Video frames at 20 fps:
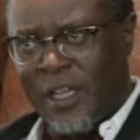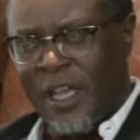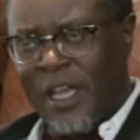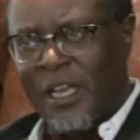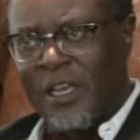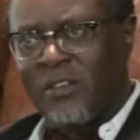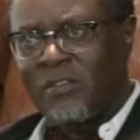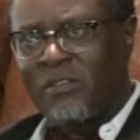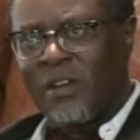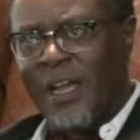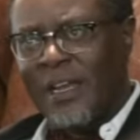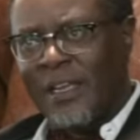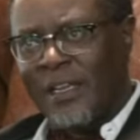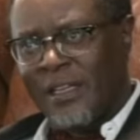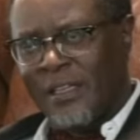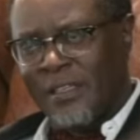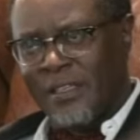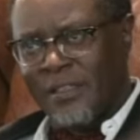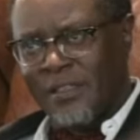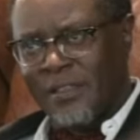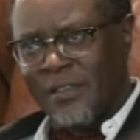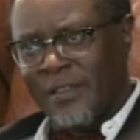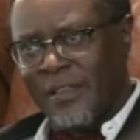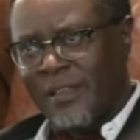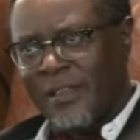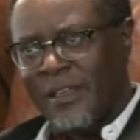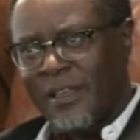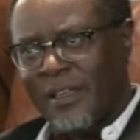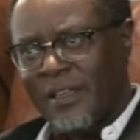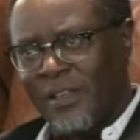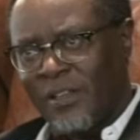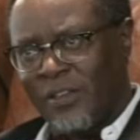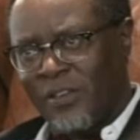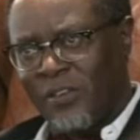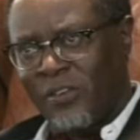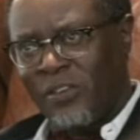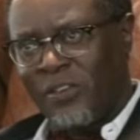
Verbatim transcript: and running it. You know,